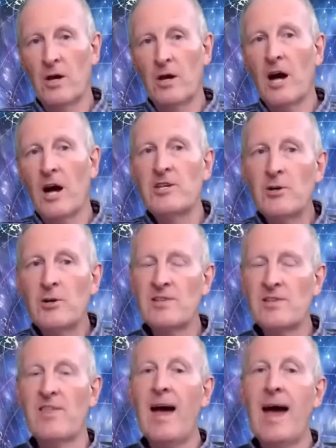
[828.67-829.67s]
I use
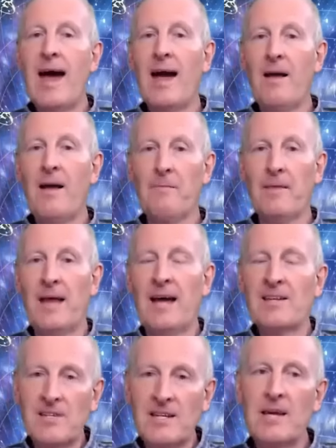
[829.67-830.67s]
that
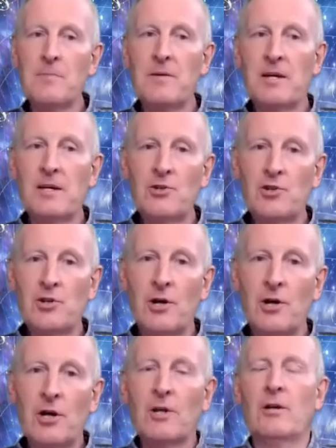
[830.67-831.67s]
as the image
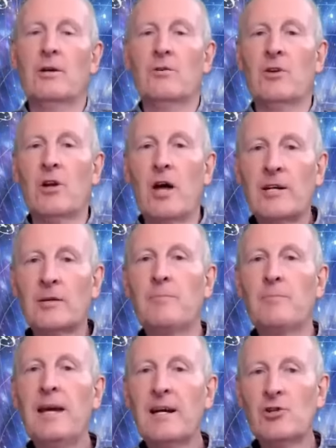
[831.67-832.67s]
that I could
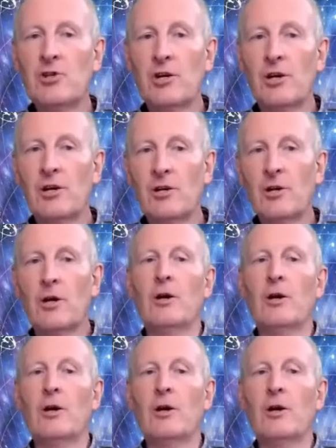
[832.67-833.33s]
picture